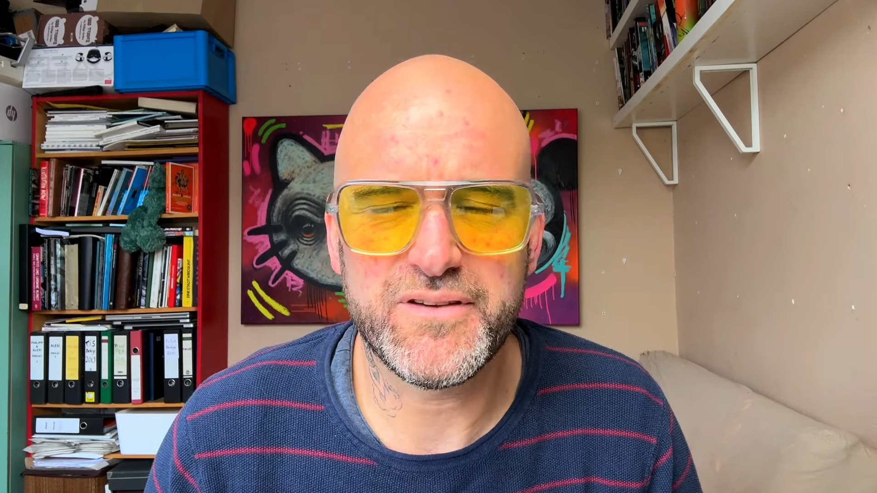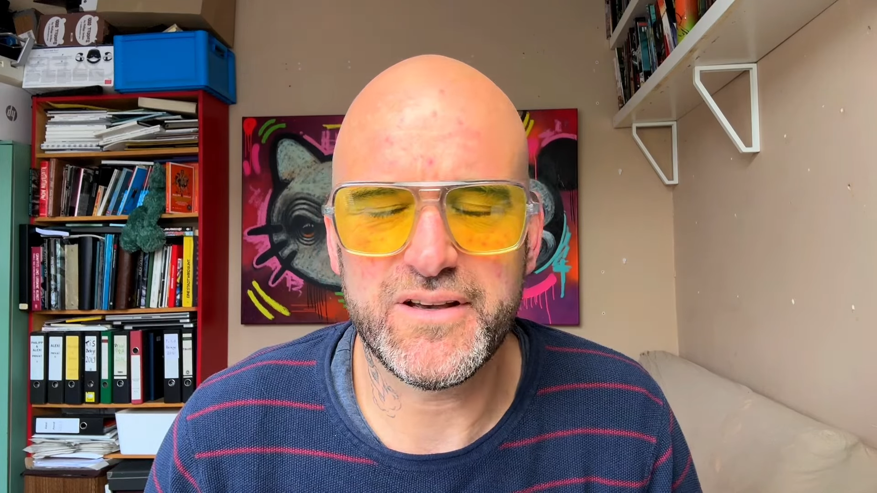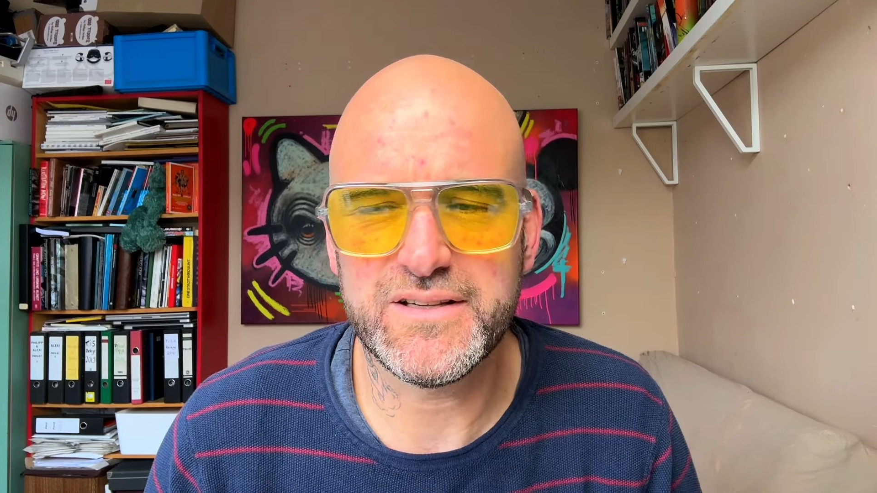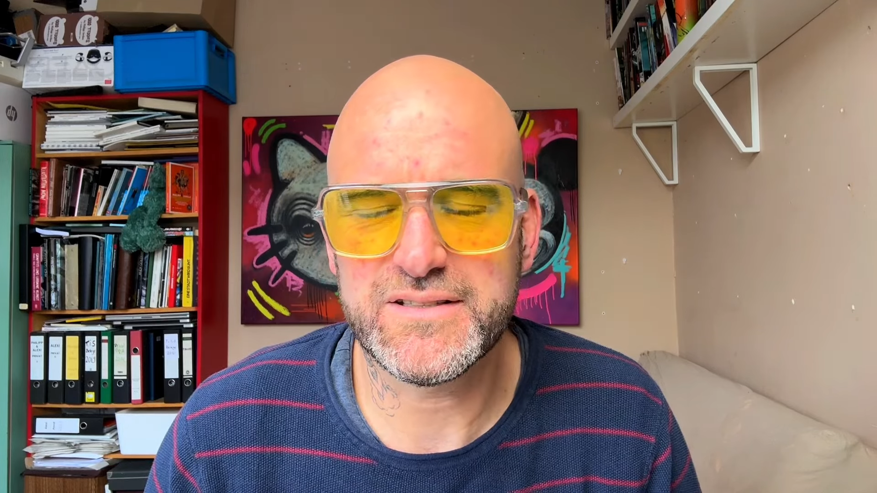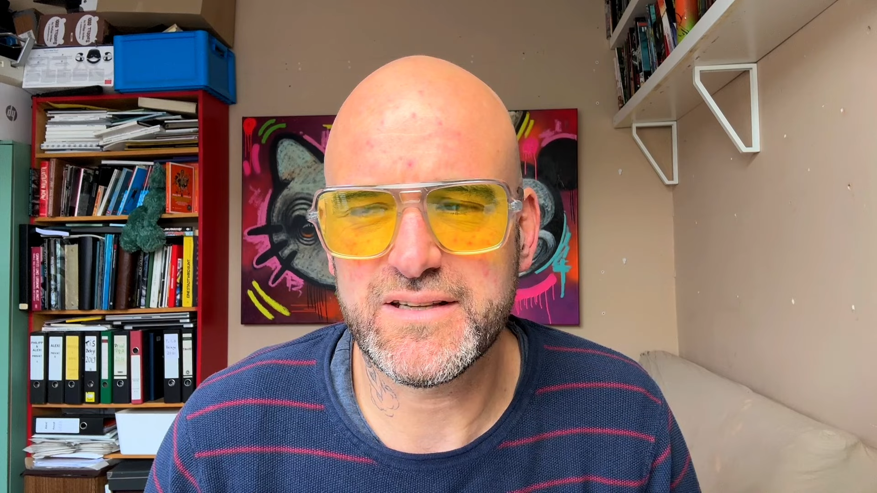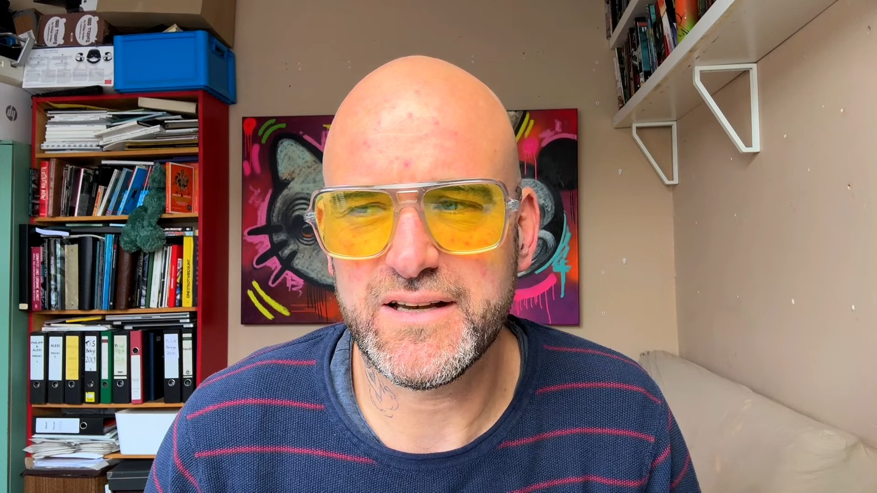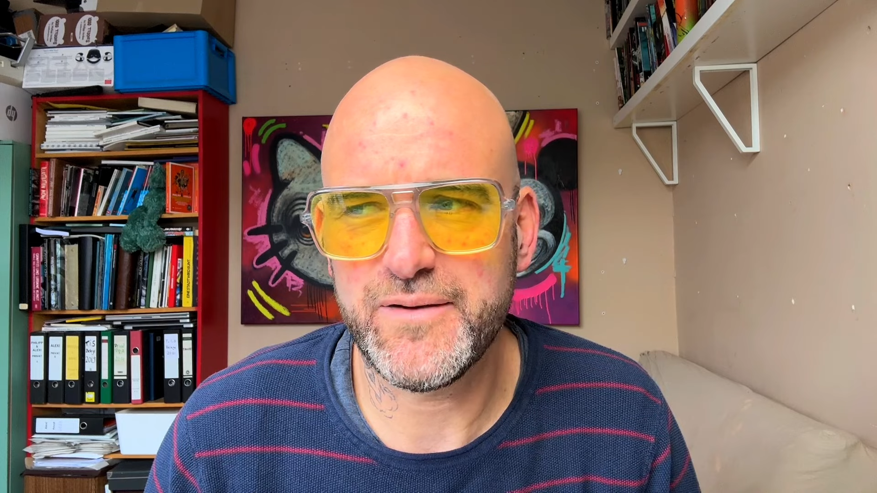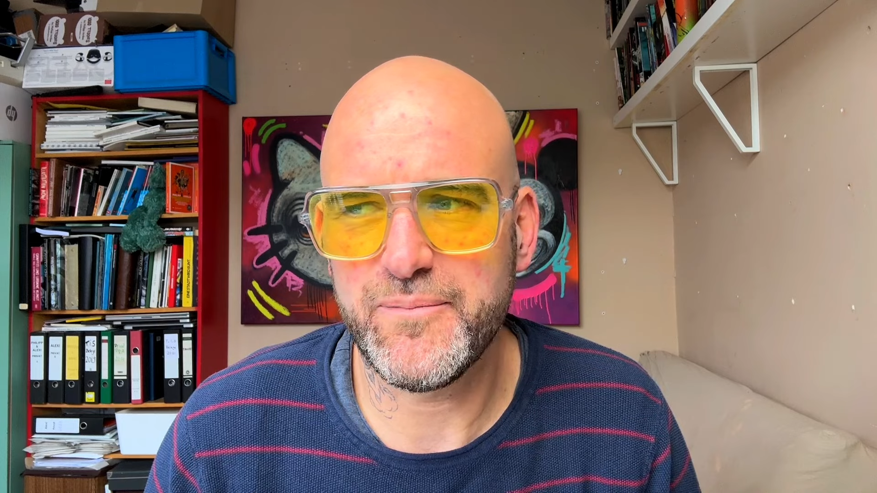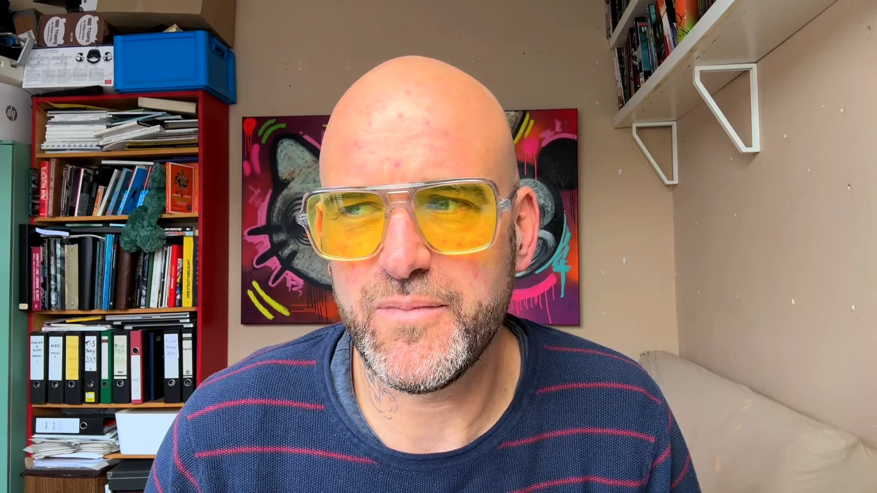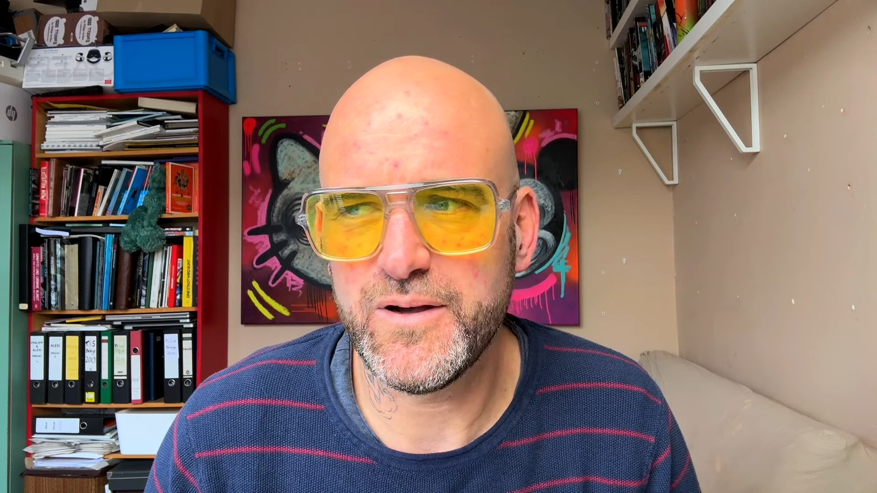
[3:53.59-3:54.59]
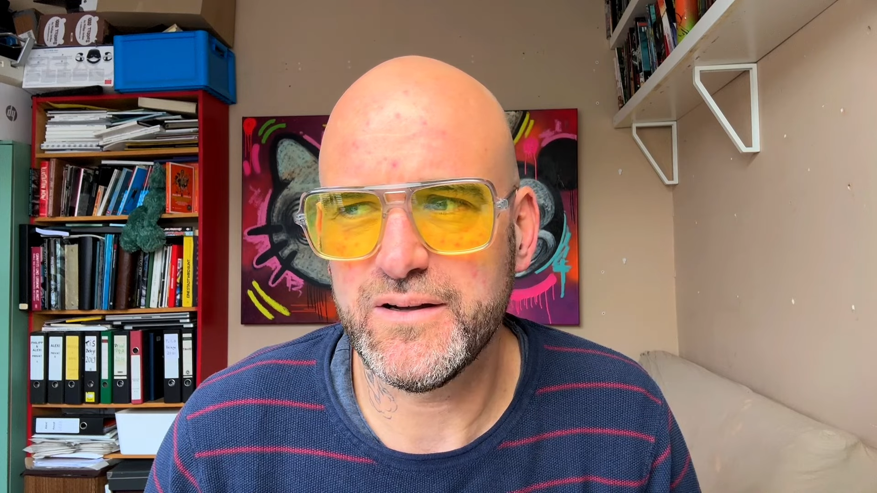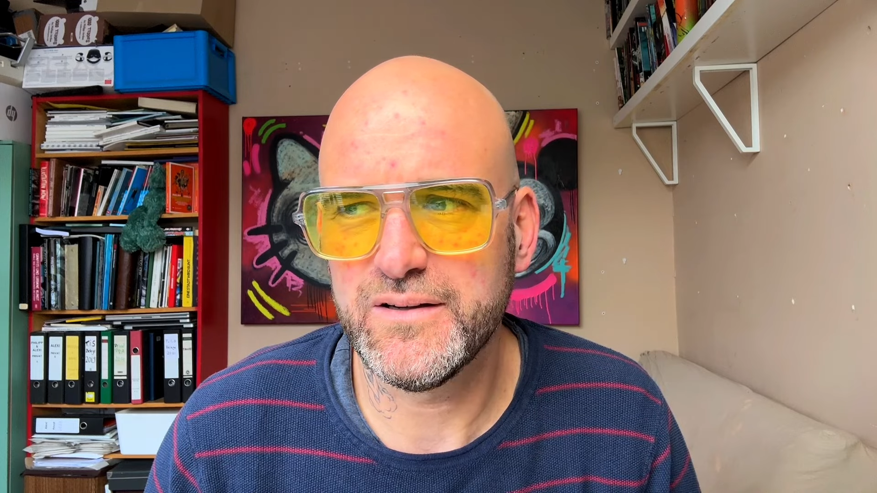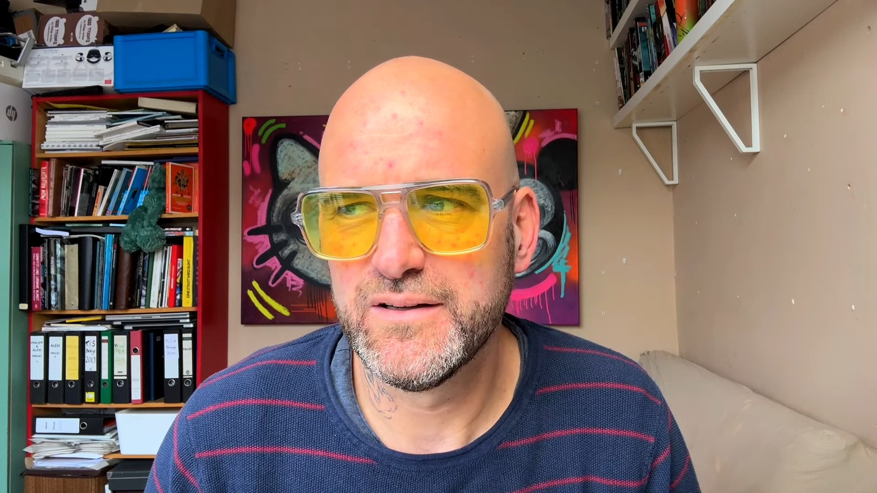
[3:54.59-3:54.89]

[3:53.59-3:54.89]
as I'm uh,